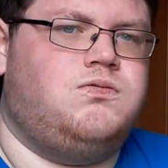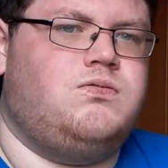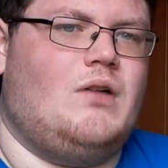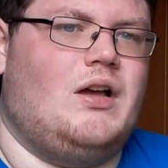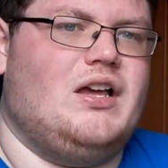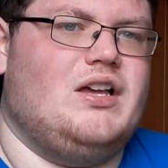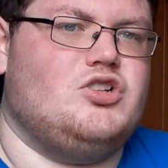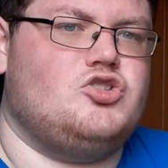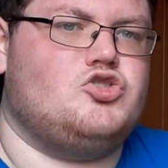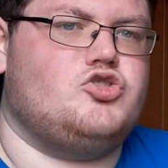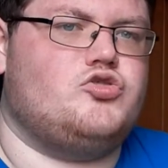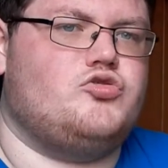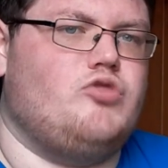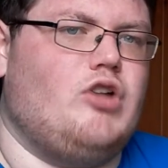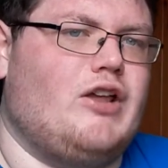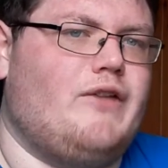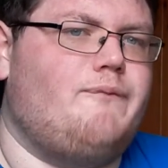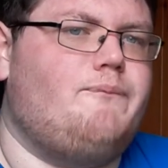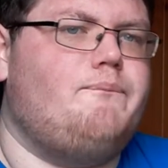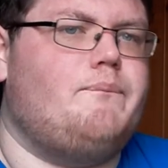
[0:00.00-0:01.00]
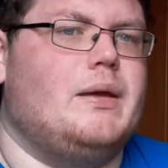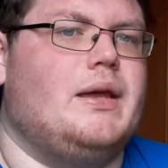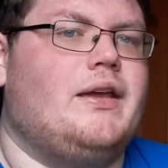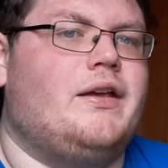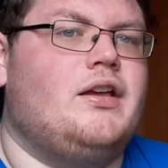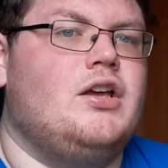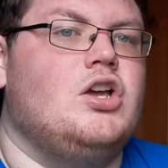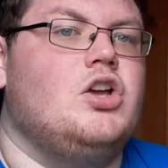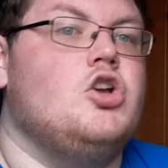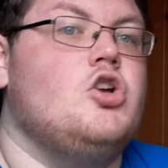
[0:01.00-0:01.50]
uh, like
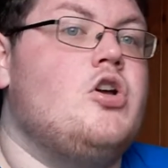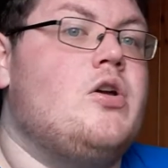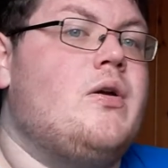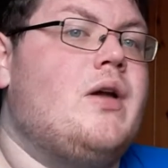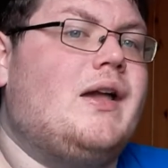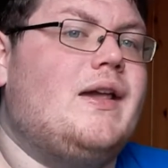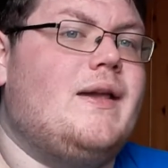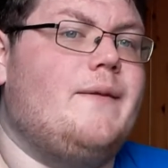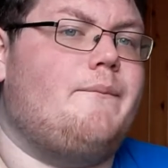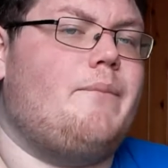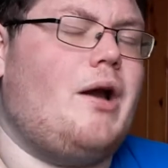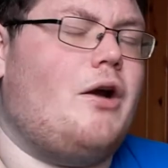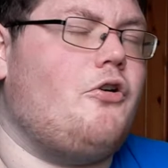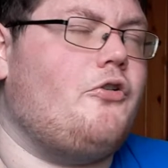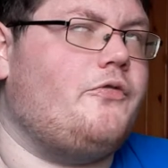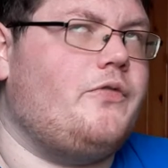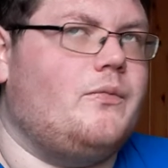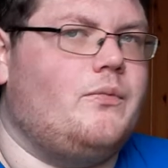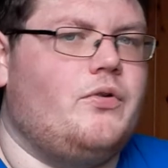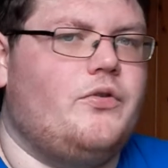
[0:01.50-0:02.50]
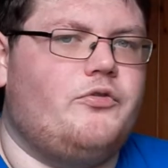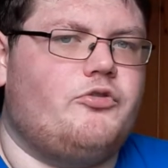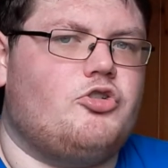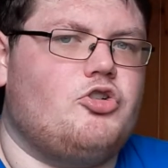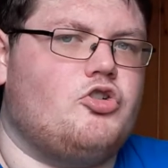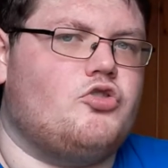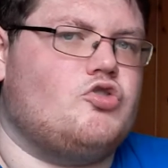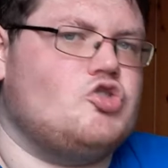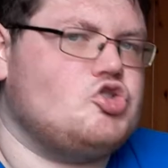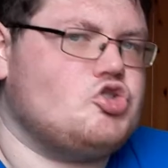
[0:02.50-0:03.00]
big, powerful moves
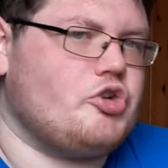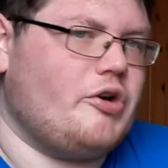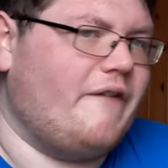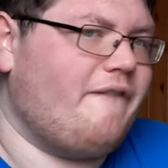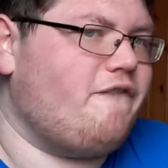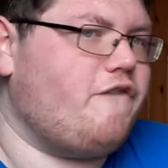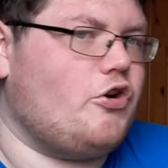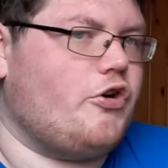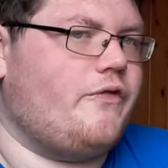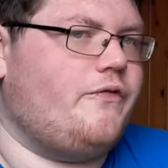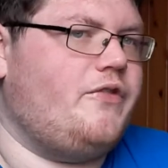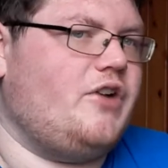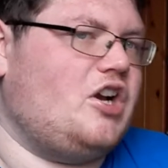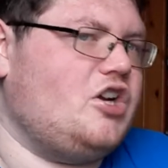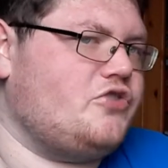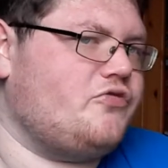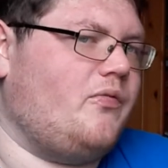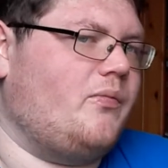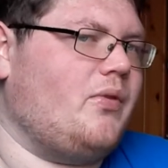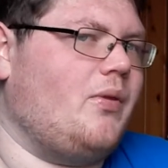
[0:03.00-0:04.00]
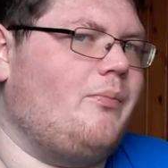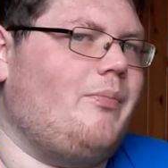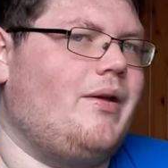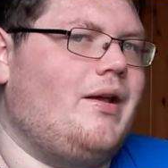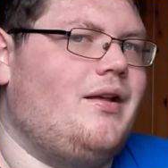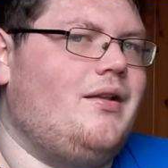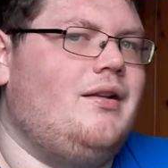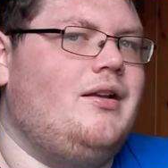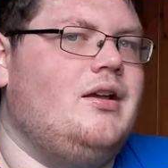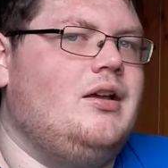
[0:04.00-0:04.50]
going straight for the finish from the
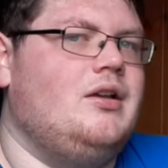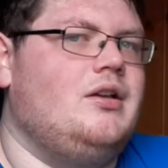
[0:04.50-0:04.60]
bell.